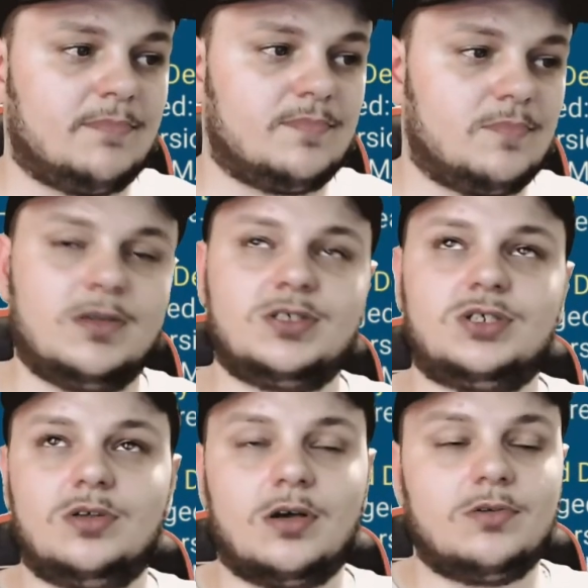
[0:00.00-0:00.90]
Which,
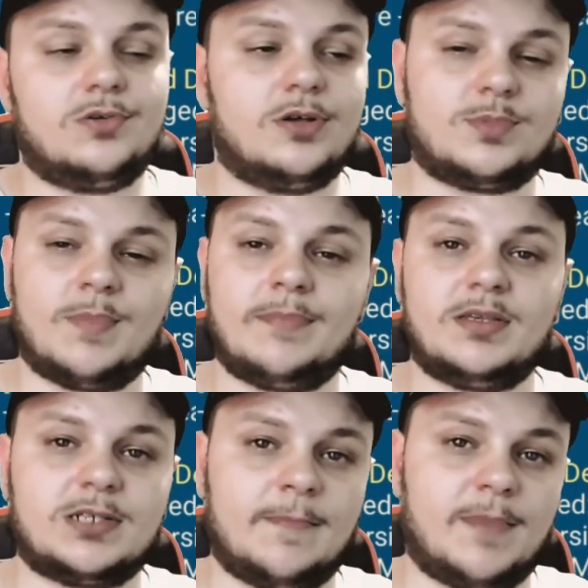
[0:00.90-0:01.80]
you know, who knows? Maybe
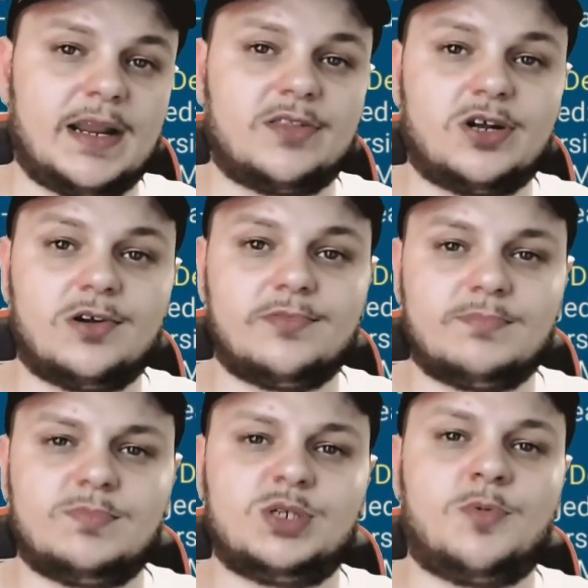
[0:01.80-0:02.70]
somebody out there
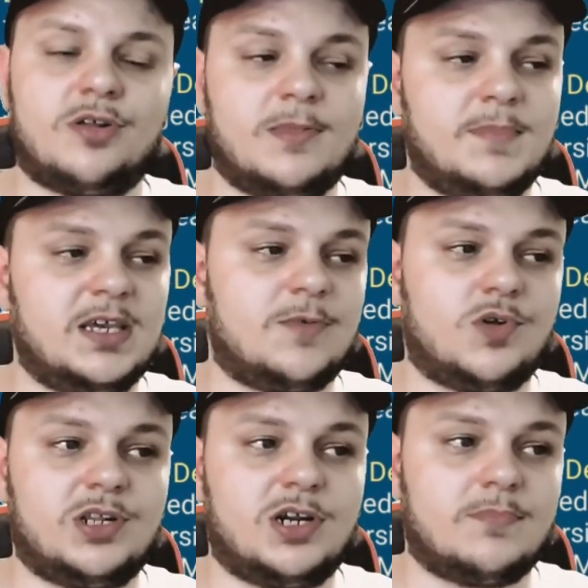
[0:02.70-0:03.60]
smarter than me can run
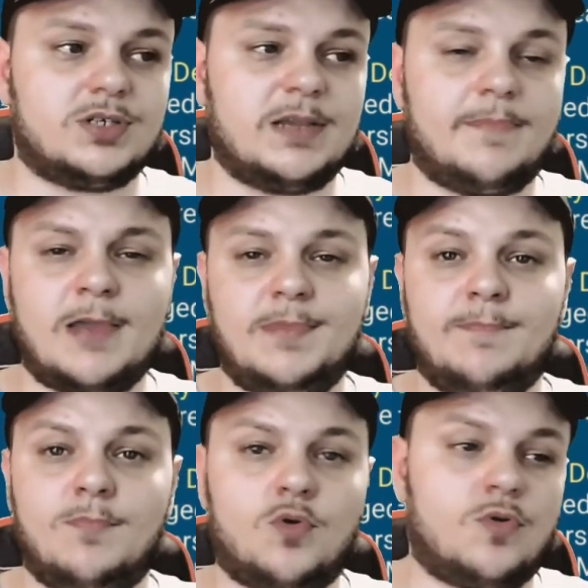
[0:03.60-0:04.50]
the numbers. It might be
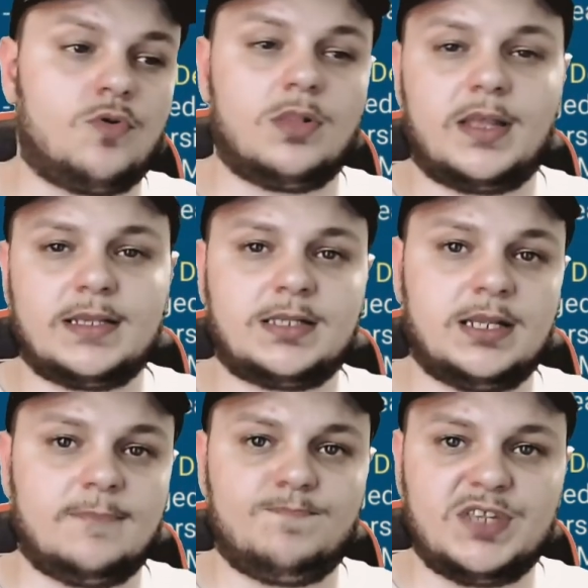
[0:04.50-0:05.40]
more or less
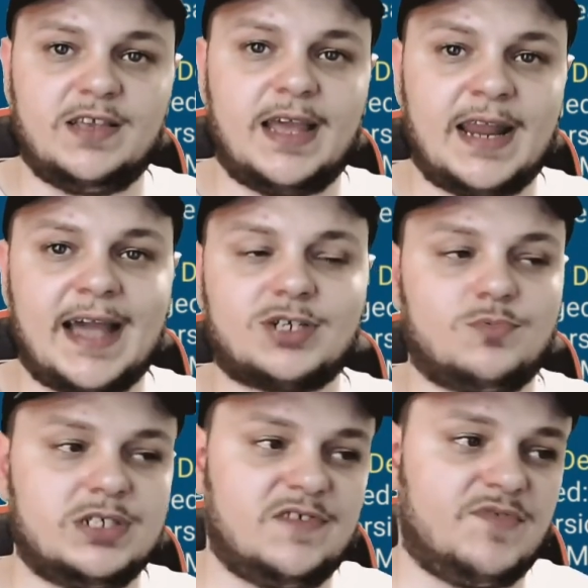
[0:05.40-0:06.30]
than actual
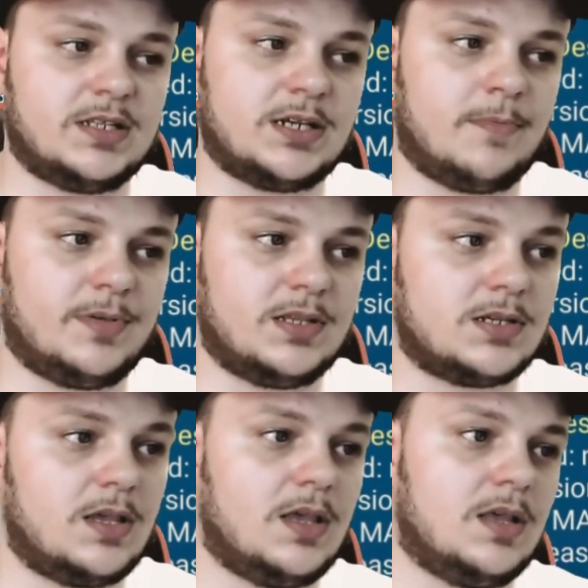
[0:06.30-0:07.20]
defense up is,
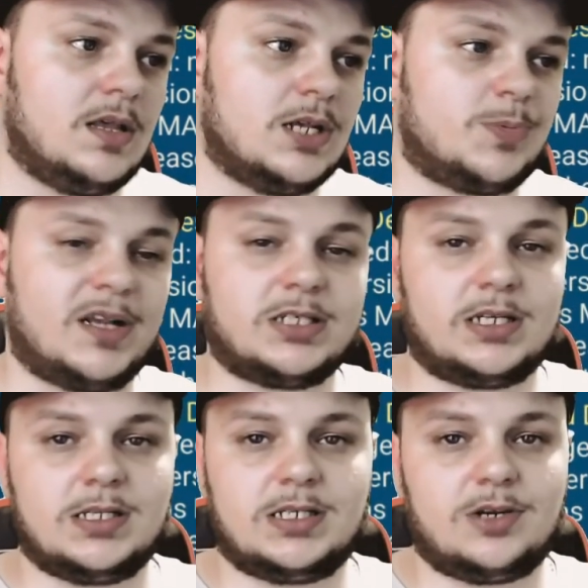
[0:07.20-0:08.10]
especially
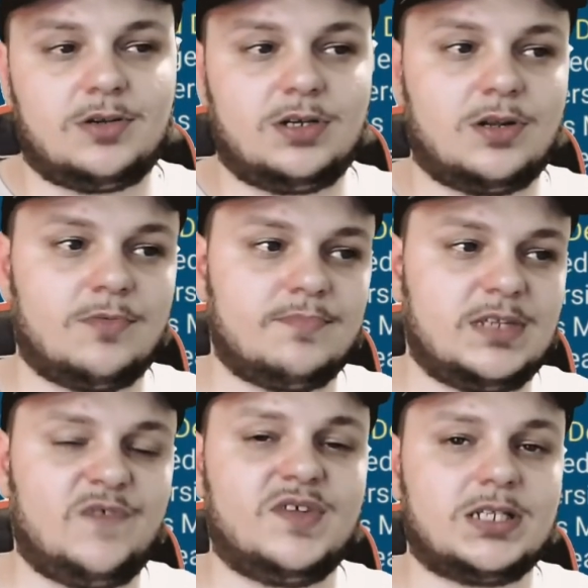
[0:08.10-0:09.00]
considering, you know,
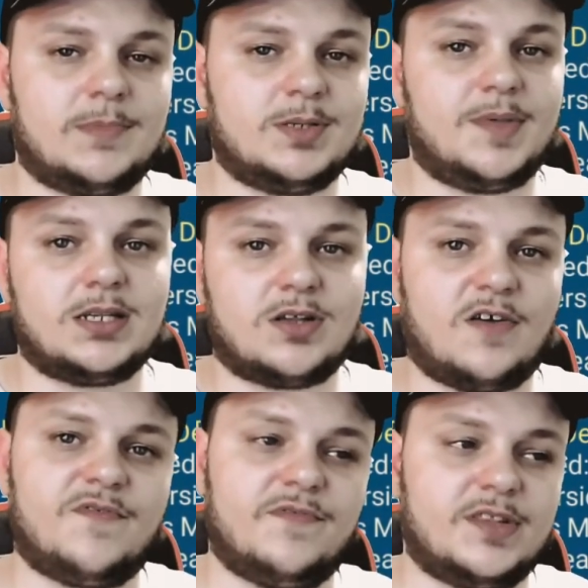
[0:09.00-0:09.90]
defense up is based
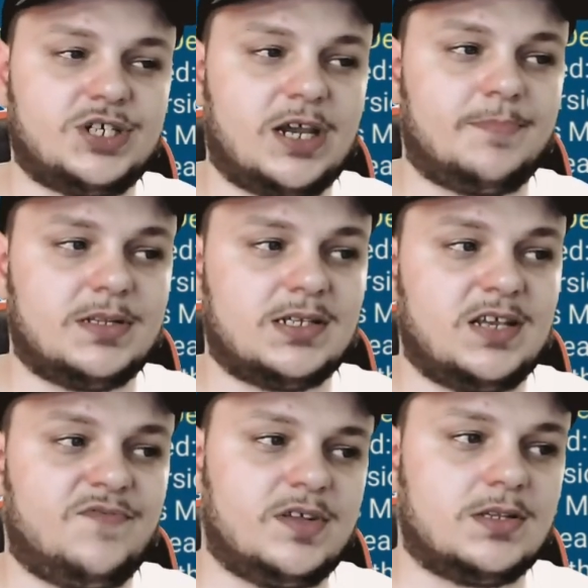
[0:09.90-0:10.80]
off of
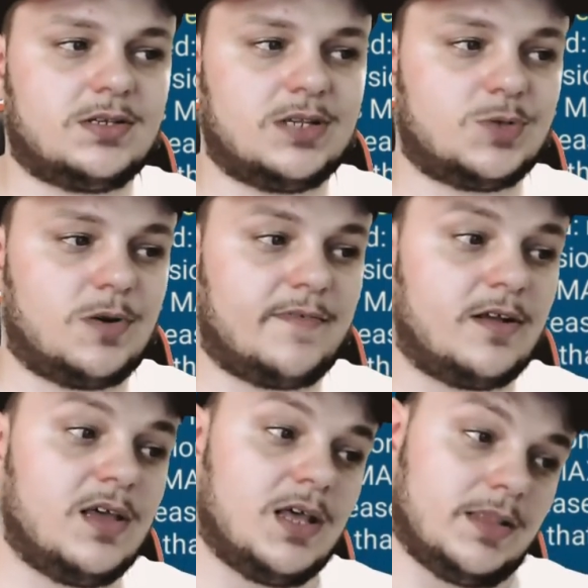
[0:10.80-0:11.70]
defense, so that's whatever.
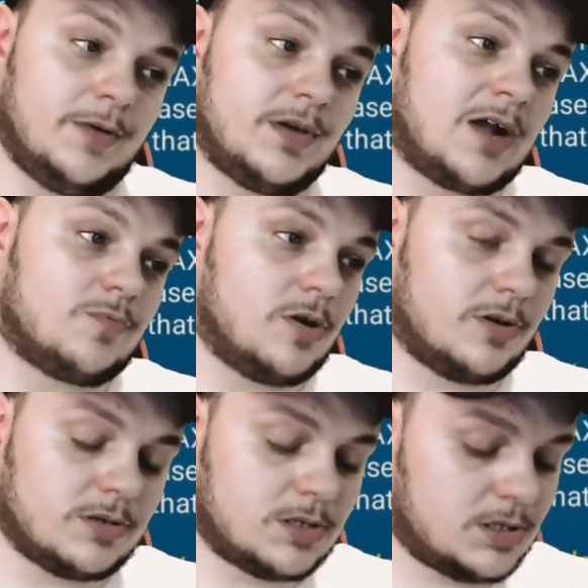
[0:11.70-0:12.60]
And we got Rhodos.